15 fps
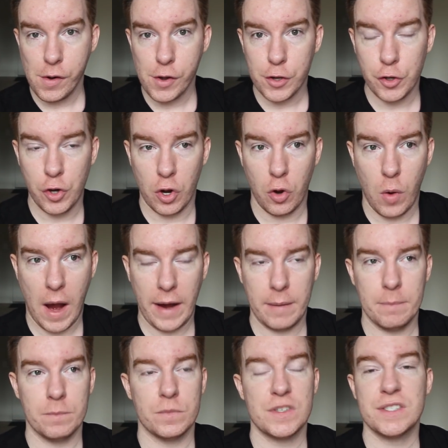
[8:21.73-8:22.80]
you know,
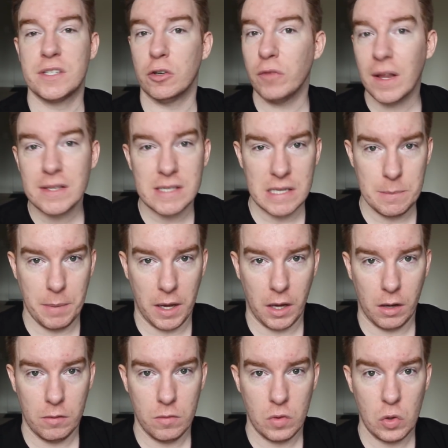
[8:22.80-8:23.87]
I'm still not
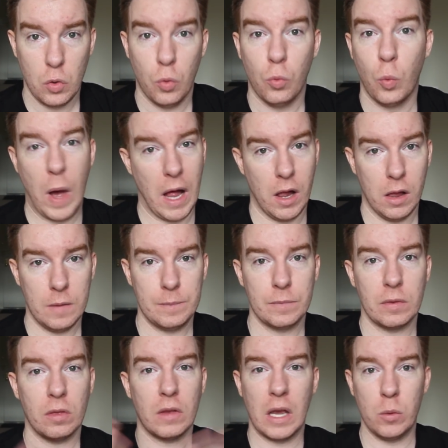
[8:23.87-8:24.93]
sleeping well.
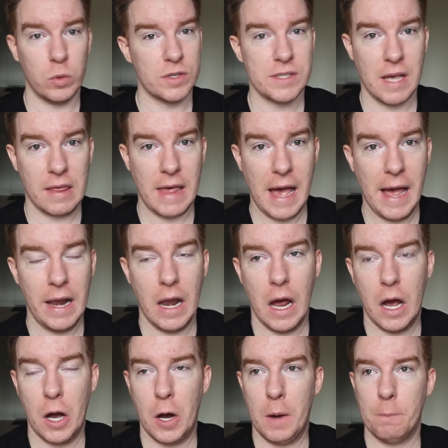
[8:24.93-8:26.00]
I will say that.
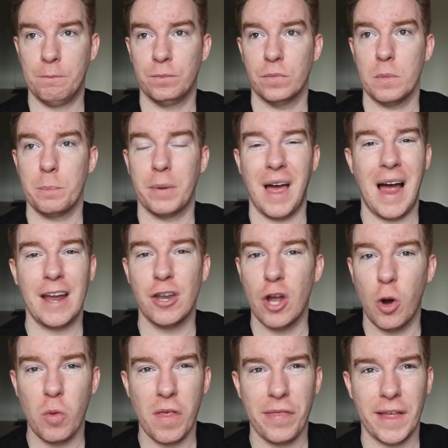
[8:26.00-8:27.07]
Um, but I
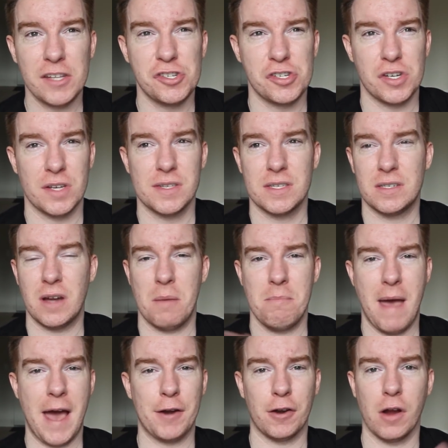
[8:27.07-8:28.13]
know that that's just a
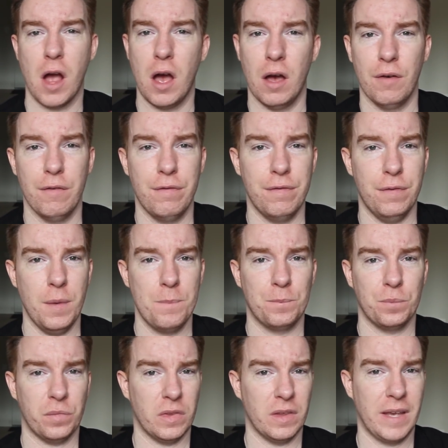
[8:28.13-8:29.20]
matter of
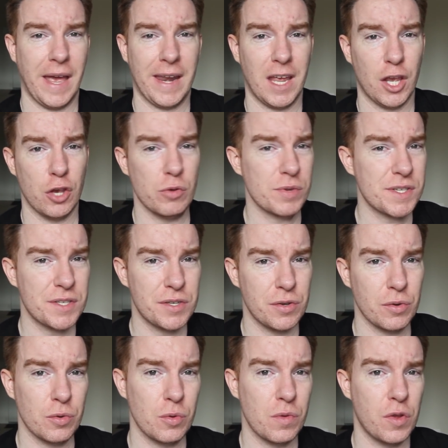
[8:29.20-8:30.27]
getting used
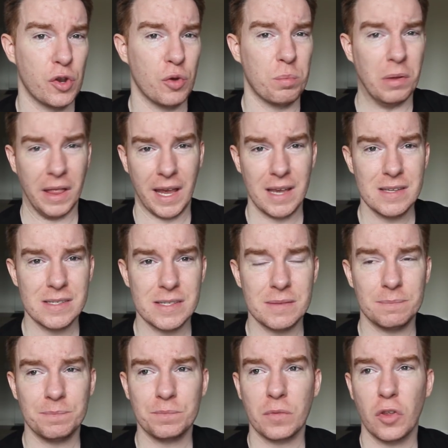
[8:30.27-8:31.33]
to the new place.
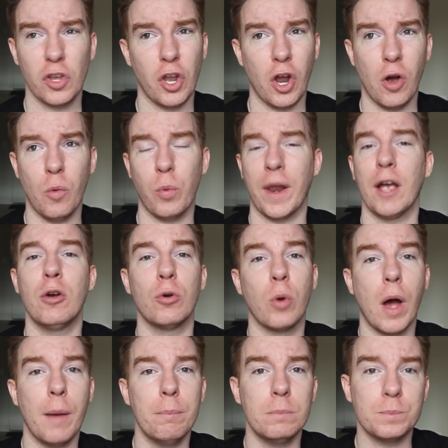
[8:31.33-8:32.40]
You know, when I grew
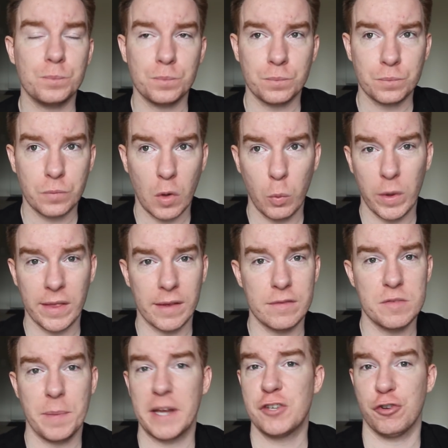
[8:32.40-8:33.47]
up, we
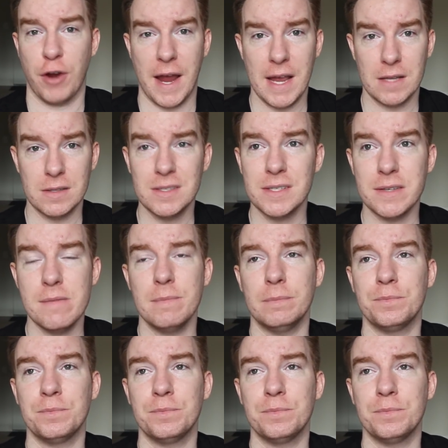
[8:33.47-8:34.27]
lived by trains,